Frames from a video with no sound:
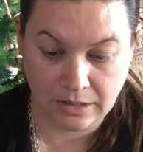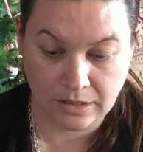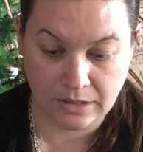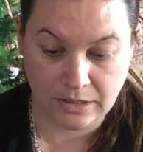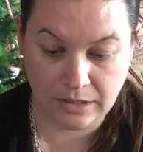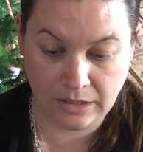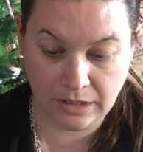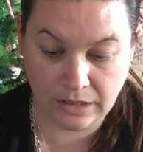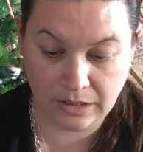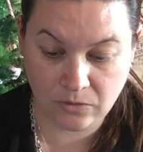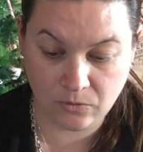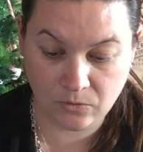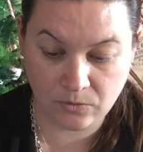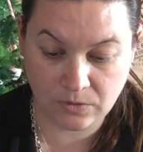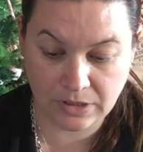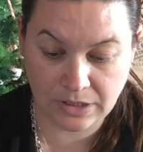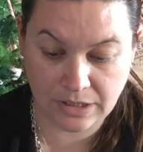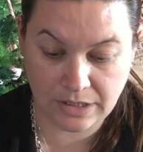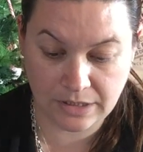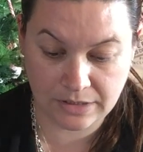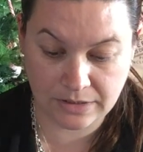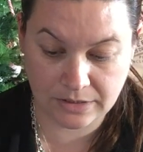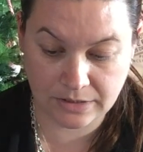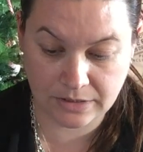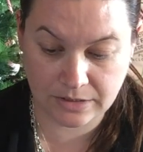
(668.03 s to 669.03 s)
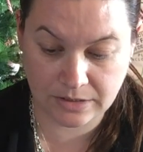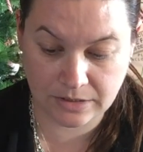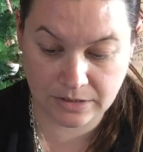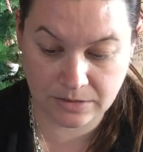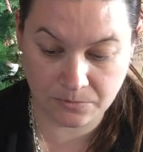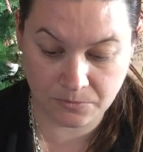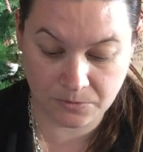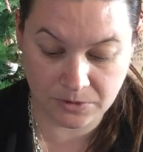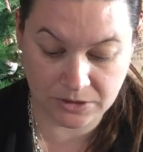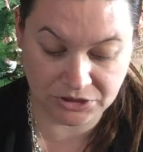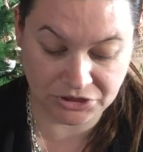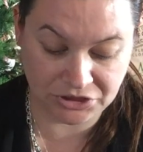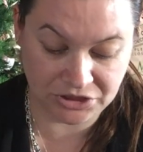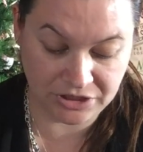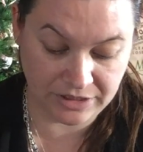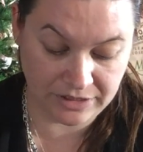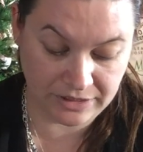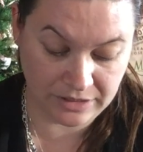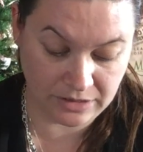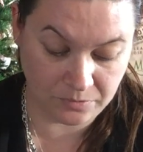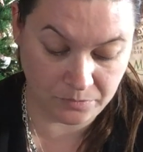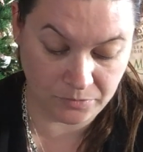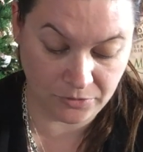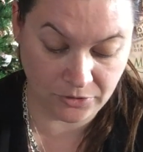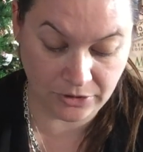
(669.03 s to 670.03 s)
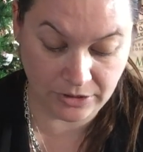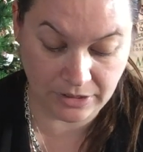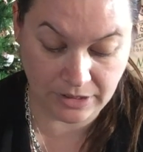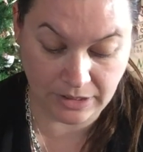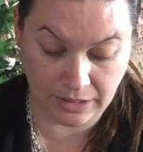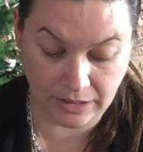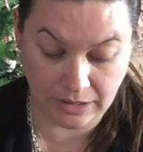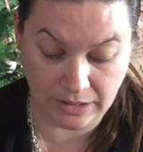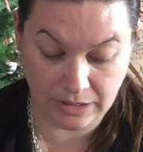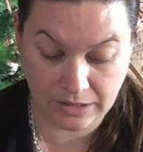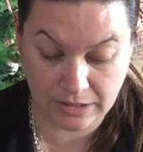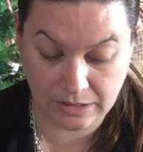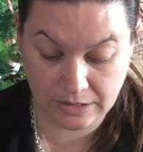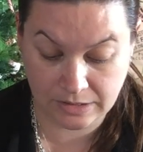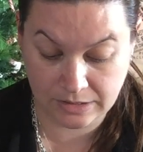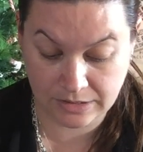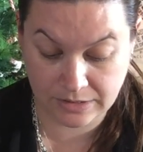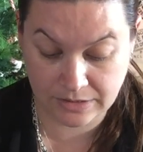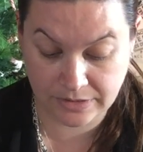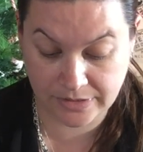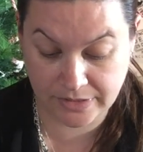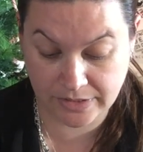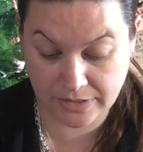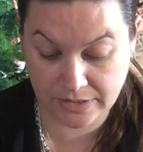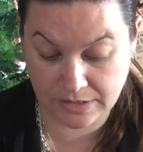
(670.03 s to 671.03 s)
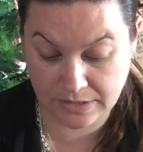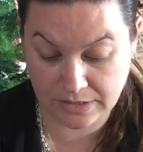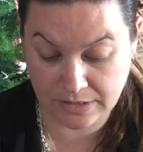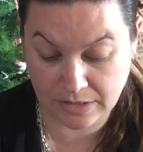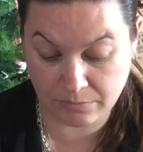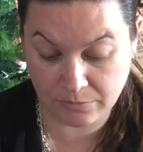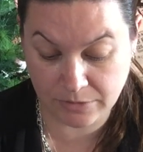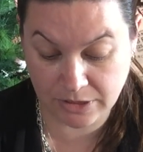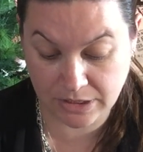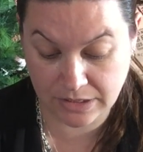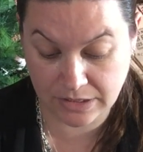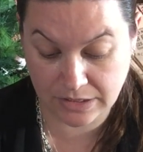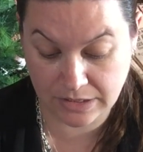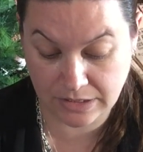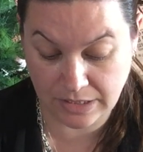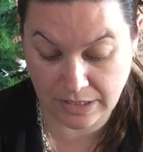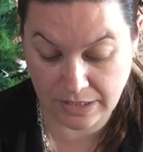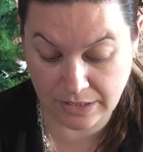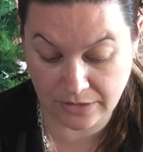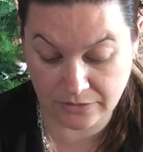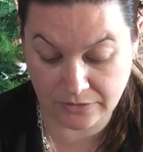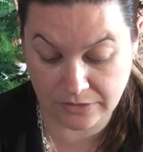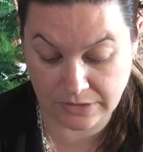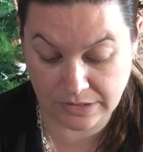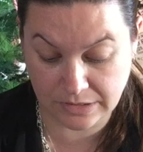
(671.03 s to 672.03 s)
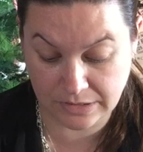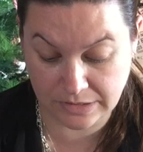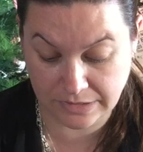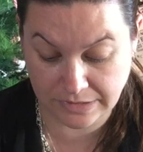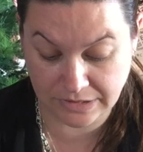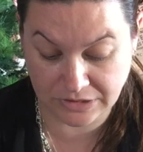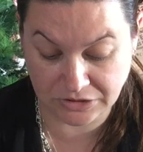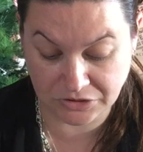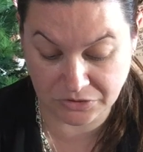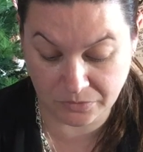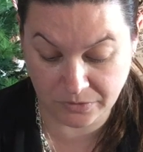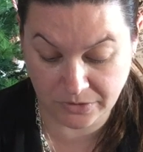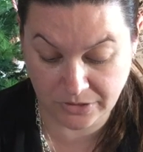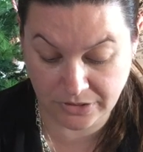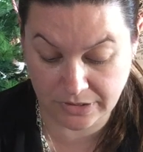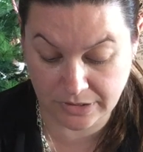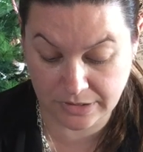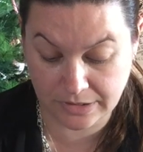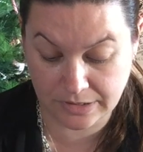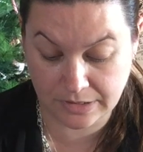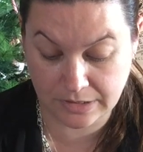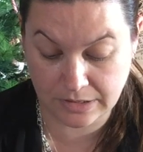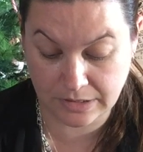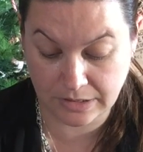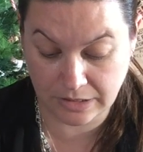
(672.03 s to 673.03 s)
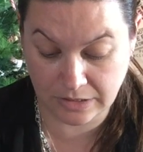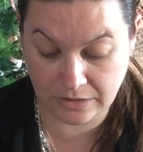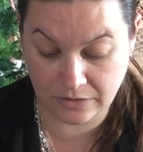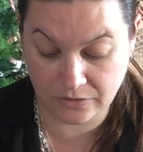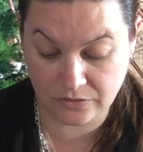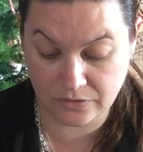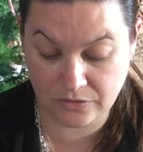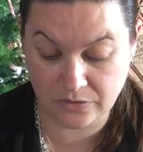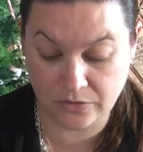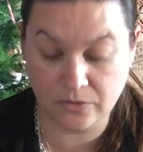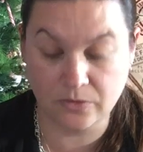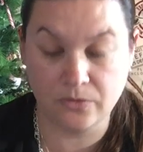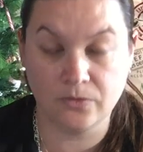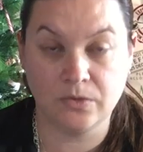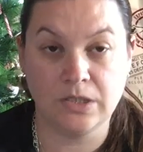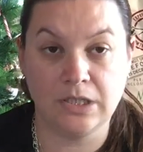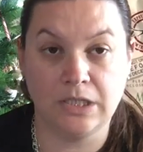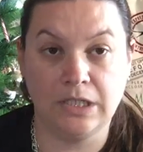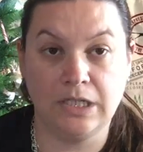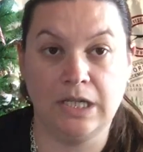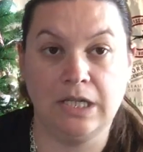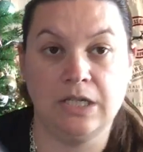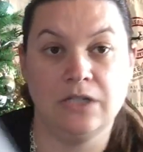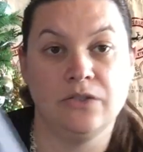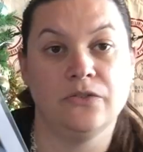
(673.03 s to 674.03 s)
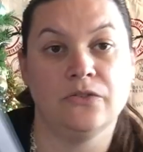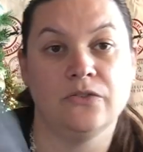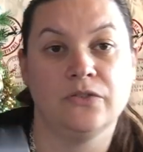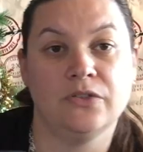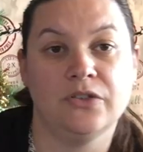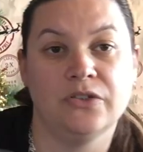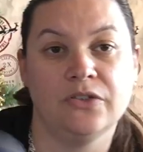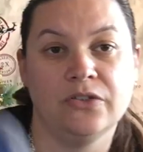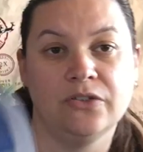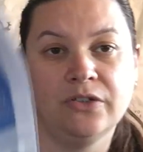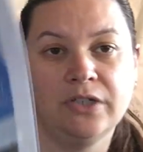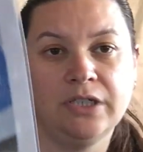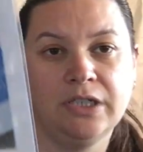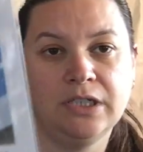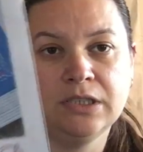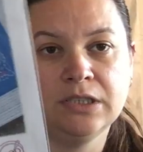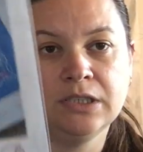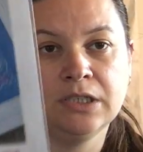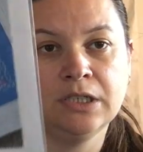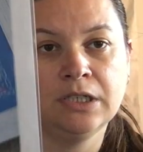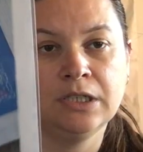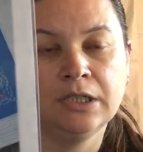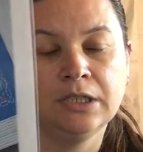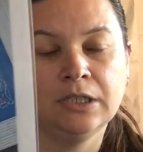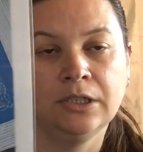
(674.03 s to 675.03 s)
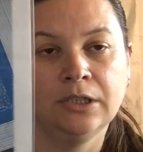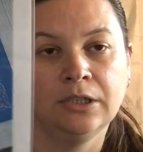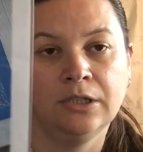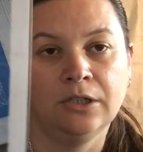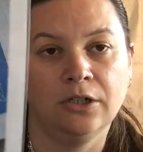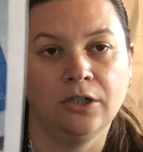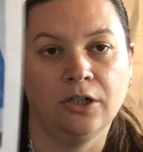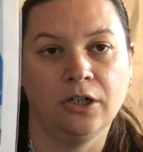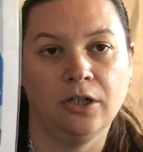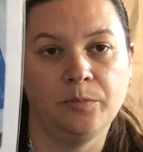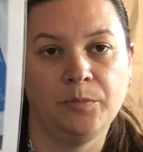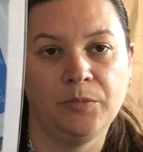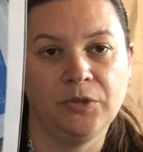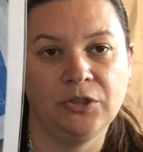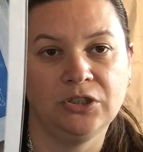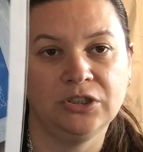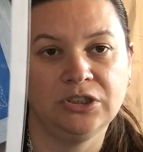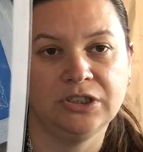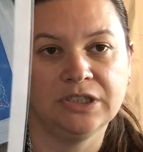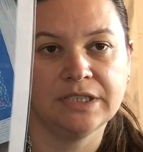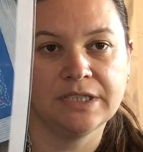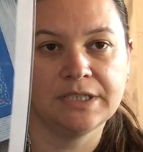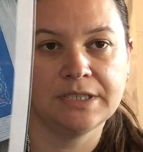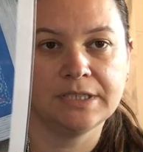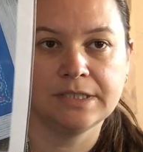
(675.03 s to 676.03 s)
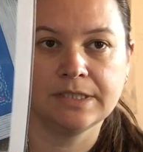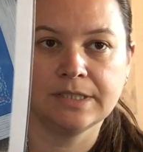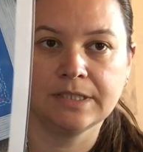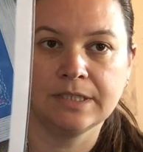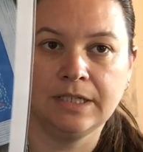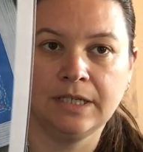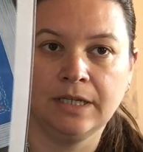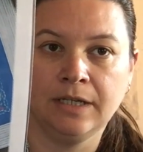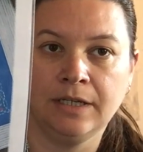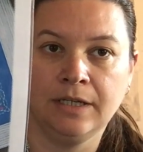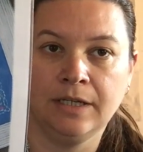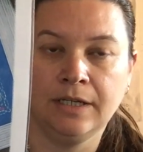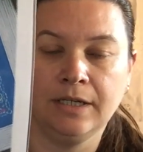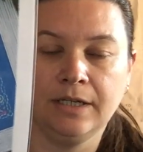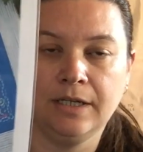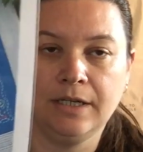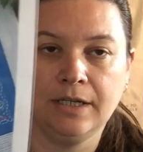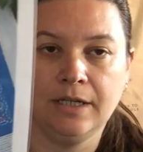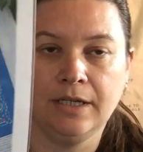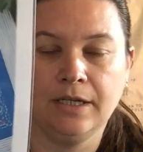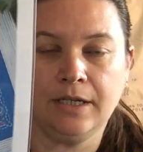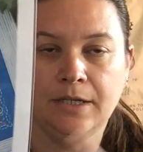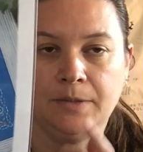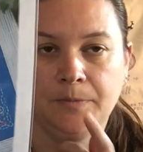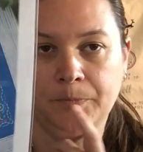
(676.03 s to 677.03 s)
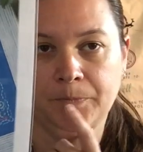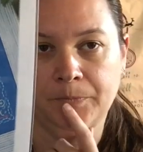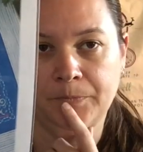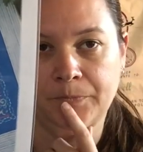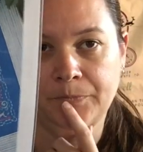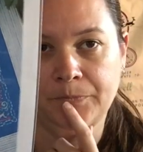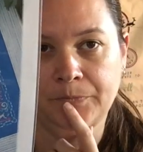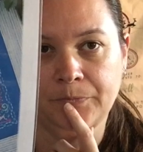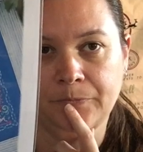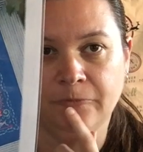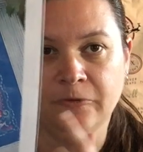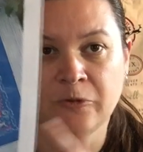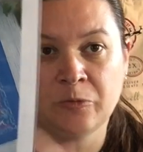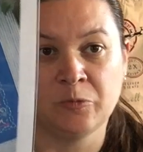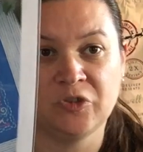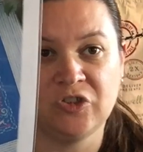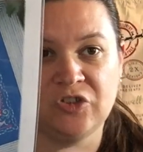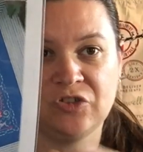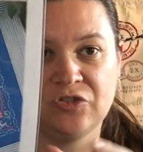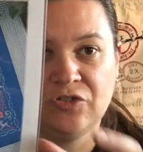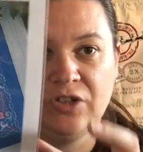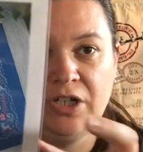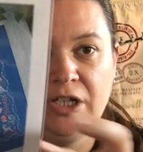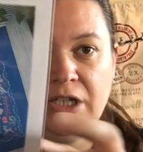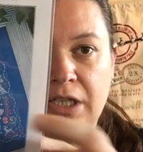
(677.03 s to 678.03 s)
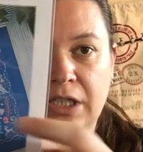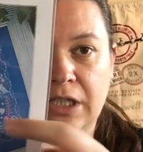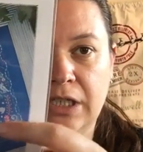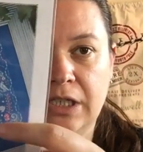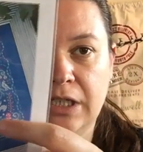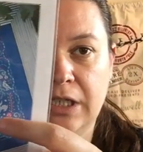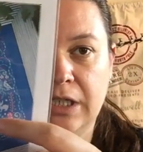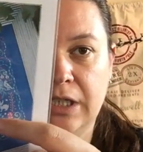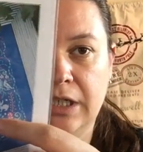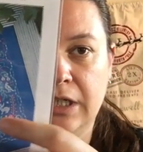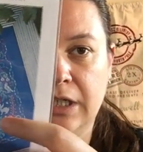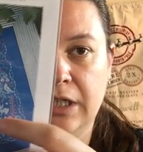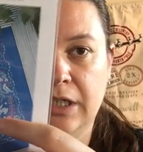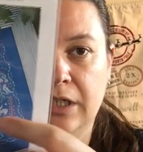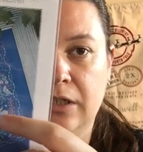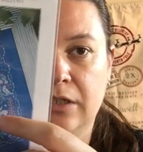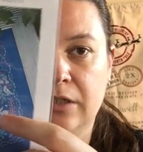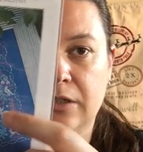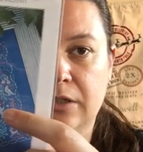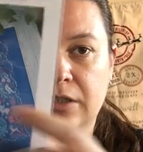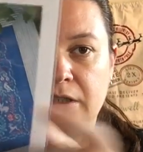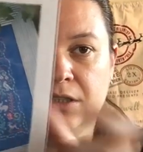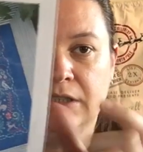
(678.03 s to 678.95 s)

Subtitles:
Needle Dance, which is by Summer House Stitchworks, Ink Circles and Handson Designs. I purchased this kit from Australia, and